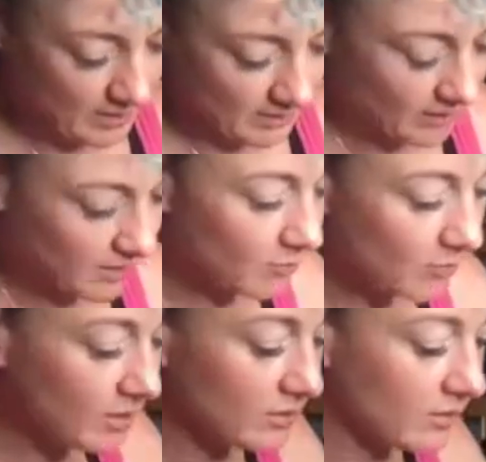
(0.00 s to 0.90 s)
And again,
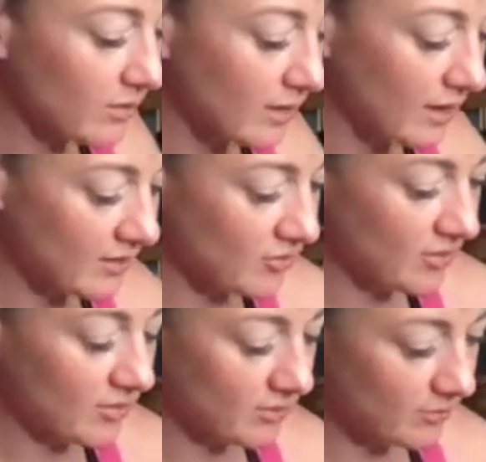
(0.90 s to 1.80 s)
we're going to do the
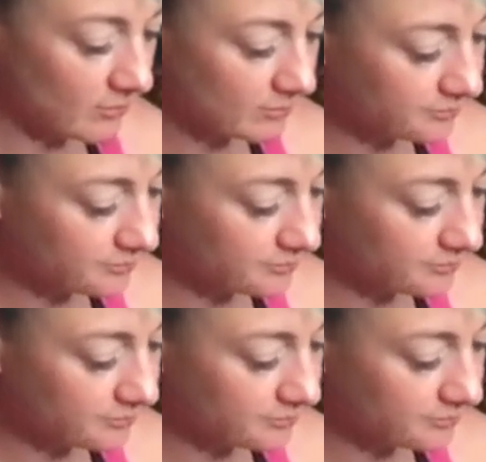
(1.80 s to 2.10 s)
edges.